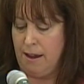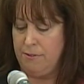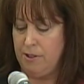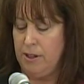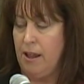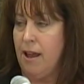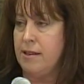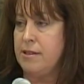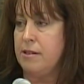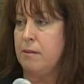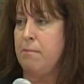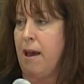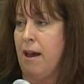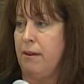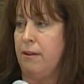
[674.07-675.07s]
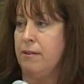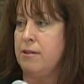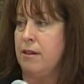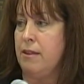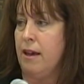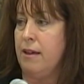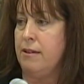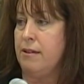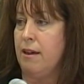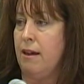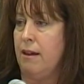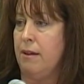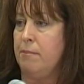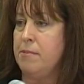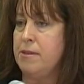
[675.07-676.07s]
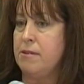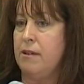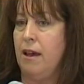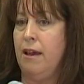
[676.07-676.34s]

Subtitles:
everlasting battle to the end times,